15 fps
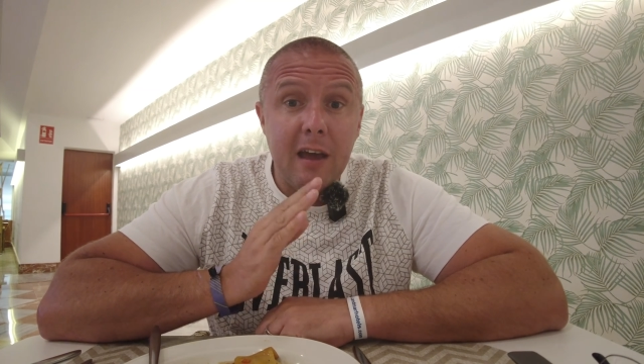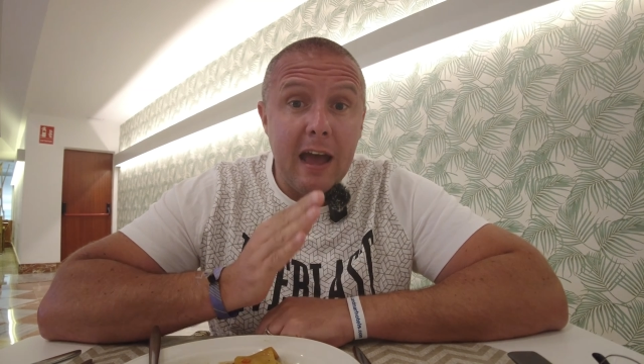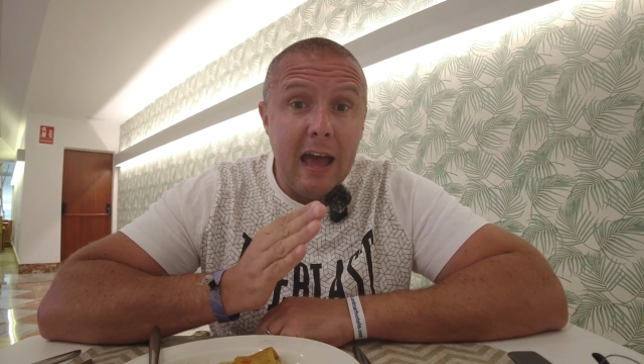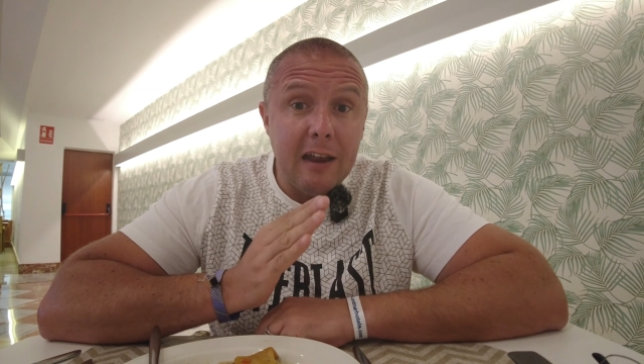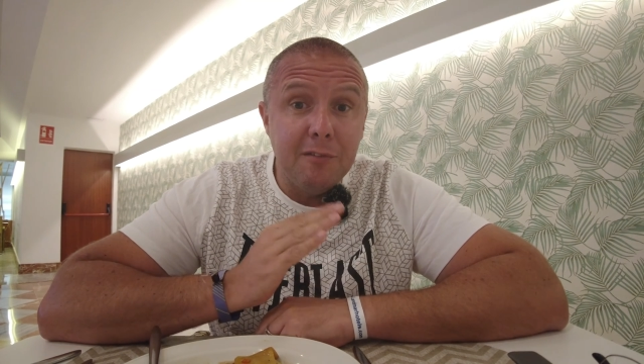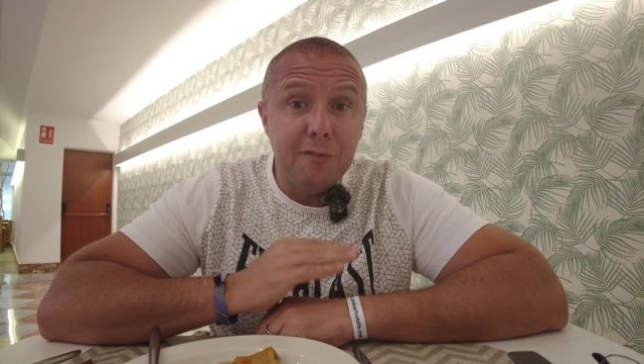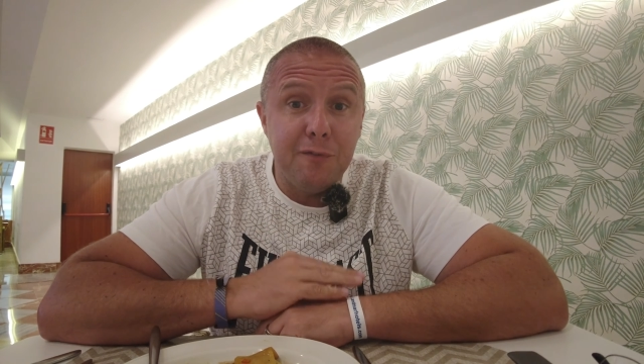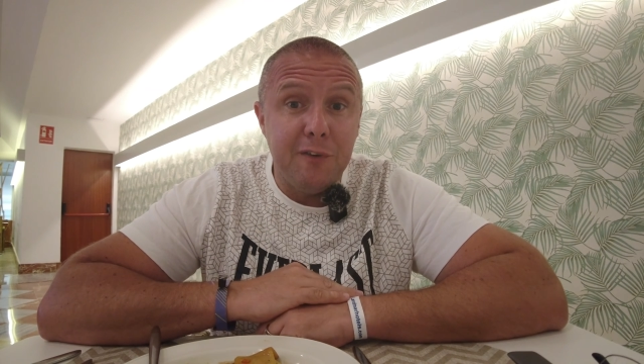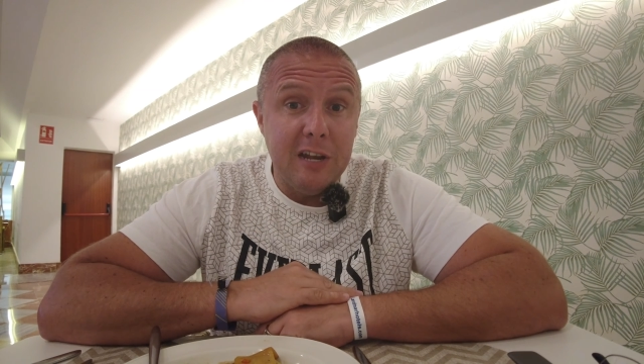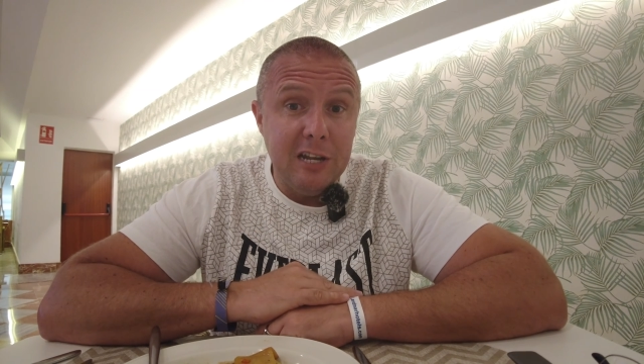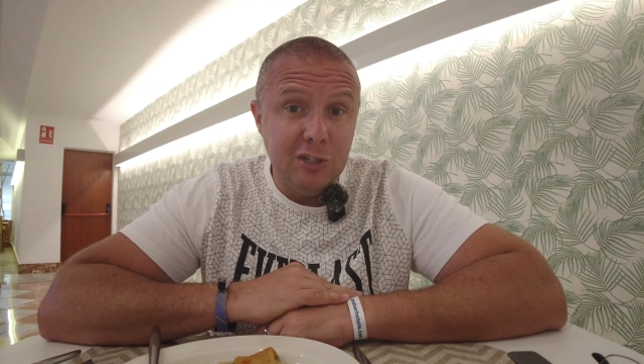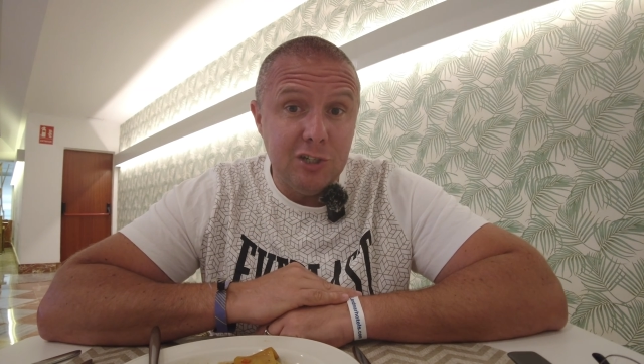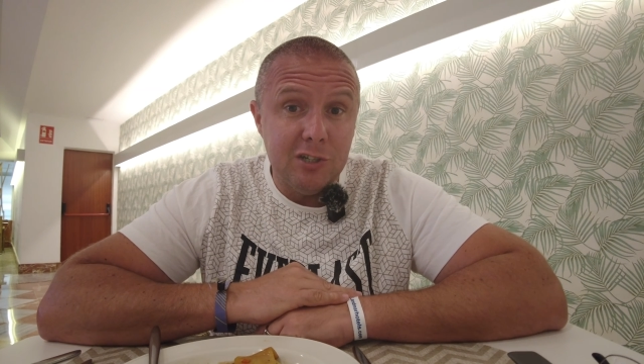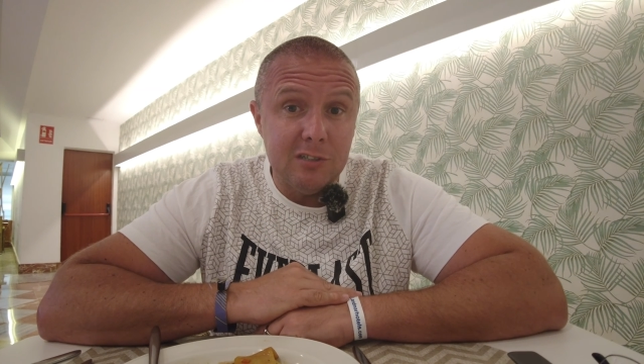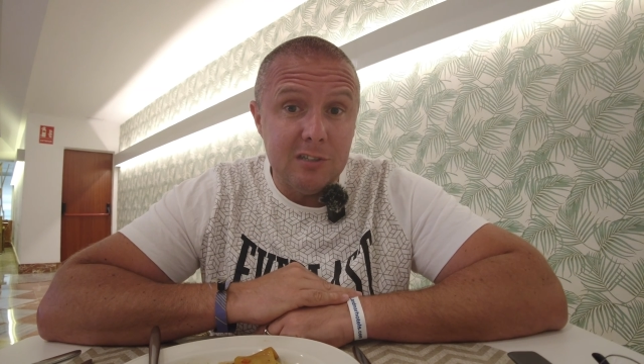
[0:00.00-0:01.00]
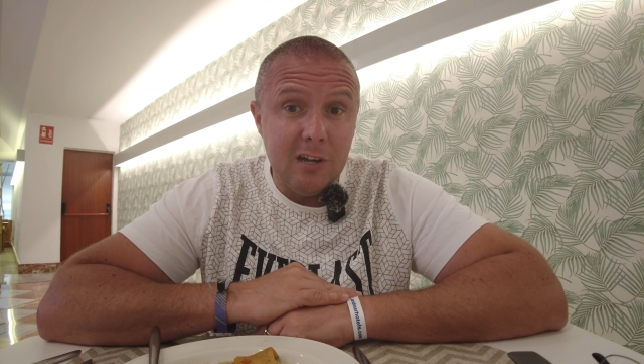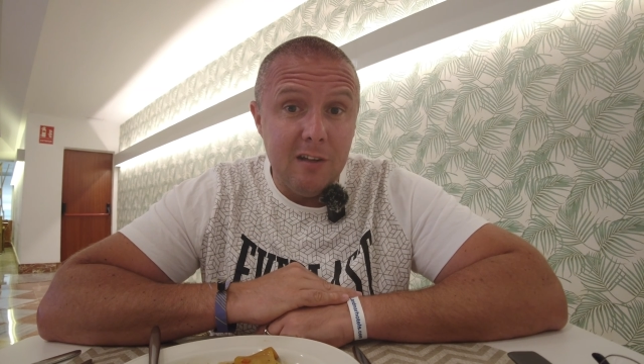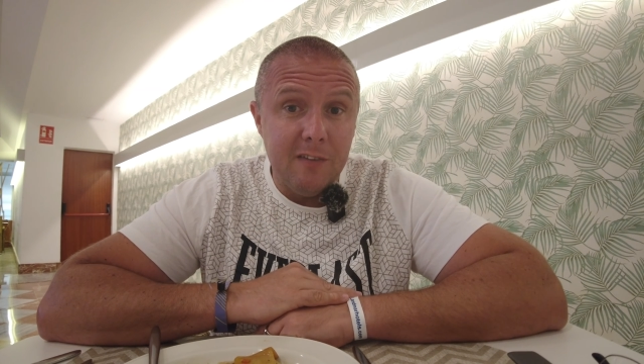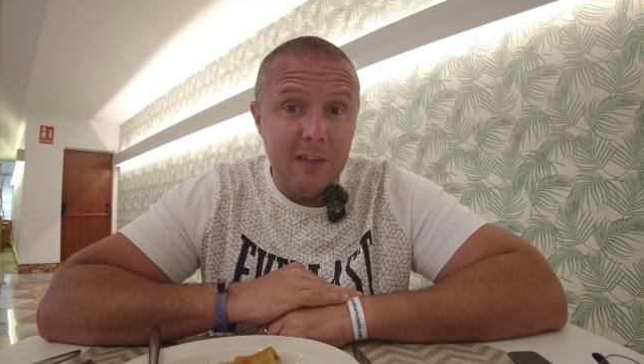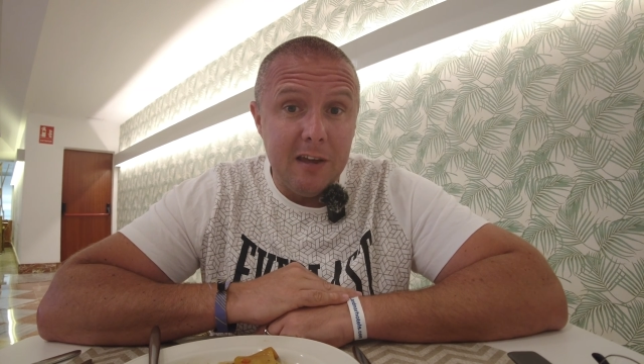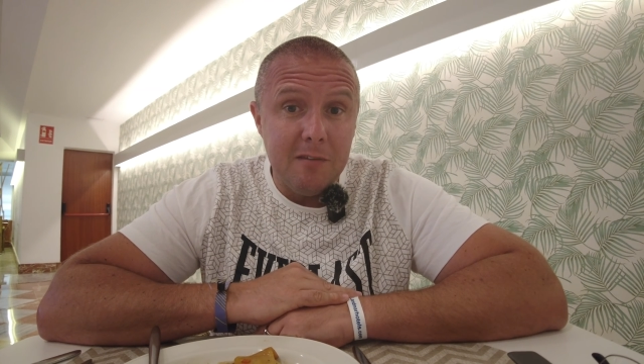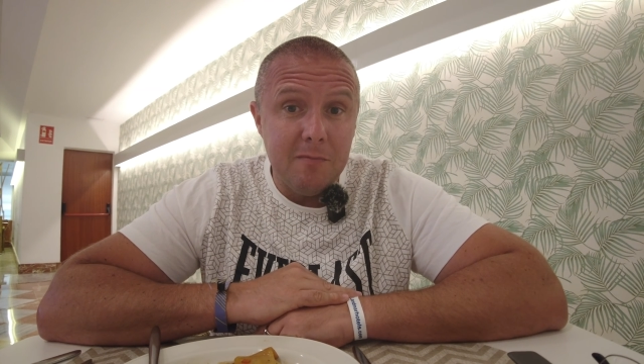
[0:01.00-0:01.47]
and finishers,
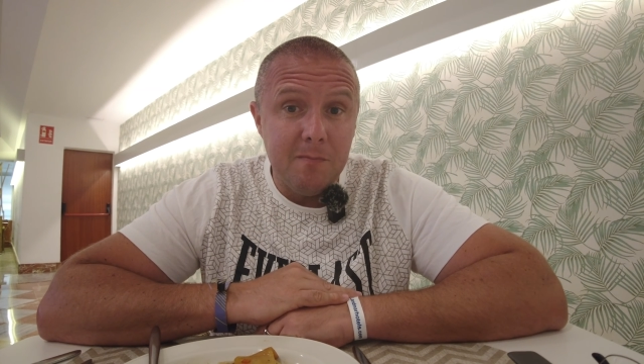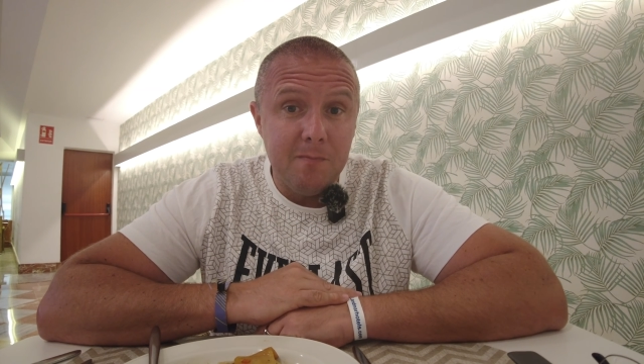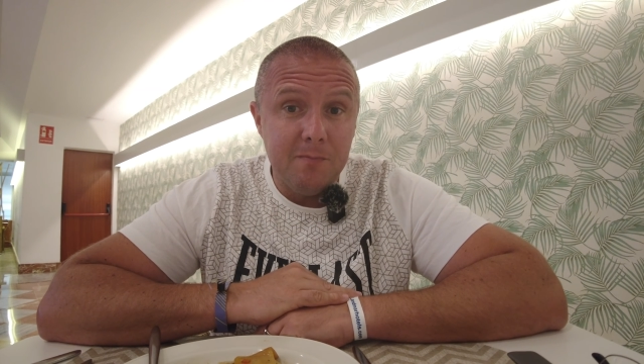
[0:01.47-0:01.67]
aren't they?